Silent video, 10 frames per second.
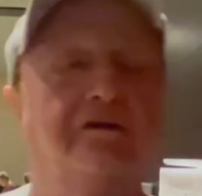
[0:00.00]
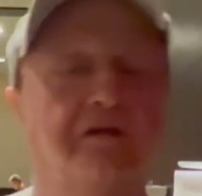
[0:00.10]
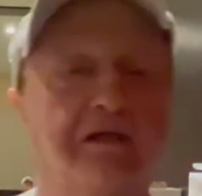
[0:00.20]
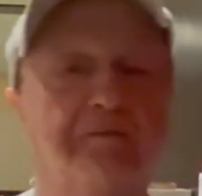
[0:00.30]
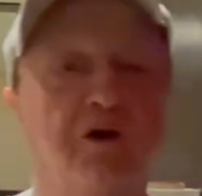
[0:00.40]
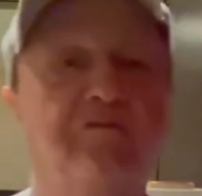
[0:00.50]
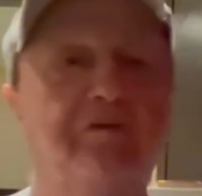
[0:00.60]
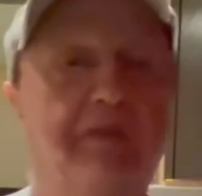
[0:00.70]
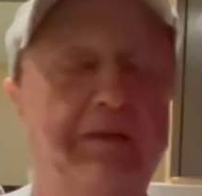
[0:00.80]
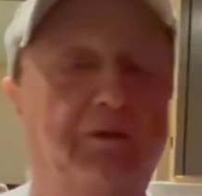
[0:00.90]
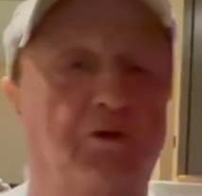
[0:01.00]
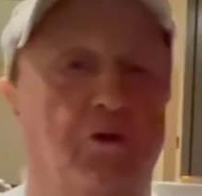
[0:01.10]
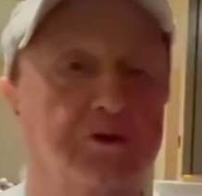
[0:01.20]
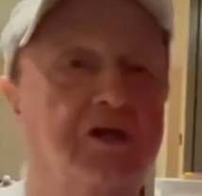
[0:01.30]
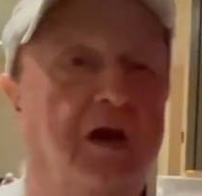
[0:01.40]
the movie people, of
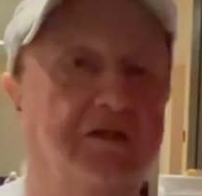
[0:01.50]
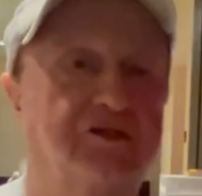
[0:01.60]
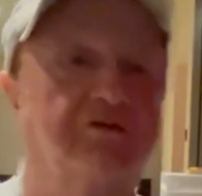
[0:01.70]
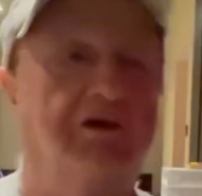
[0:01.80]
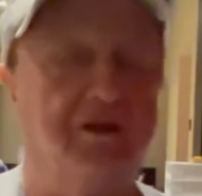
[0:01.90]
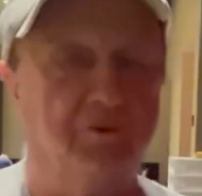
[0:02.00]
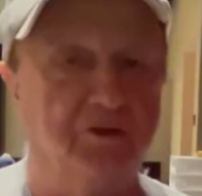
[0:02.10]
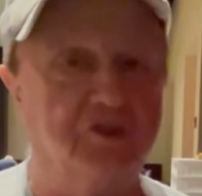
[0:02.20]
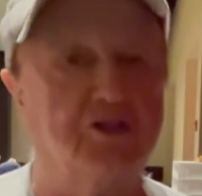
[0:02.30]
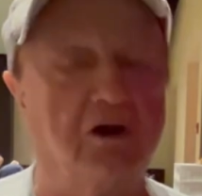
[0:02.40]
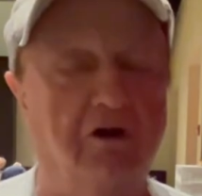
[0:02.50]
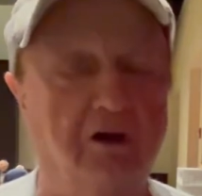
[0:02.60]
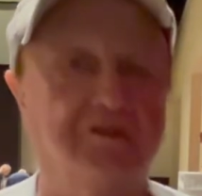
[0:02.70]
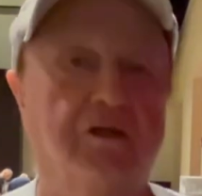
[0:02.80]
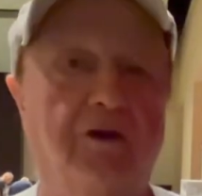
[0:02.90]
course, concentrated with the
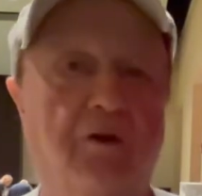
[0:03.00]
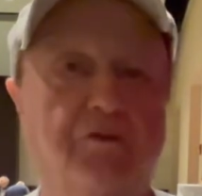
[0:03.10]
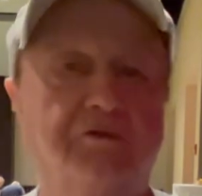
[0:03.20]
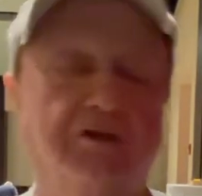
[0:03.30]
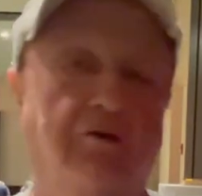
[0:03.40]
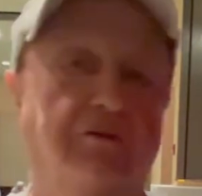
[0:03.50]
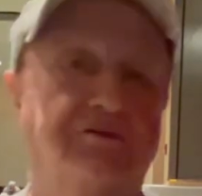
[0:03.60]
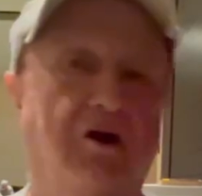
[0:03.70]
stars on all their talk,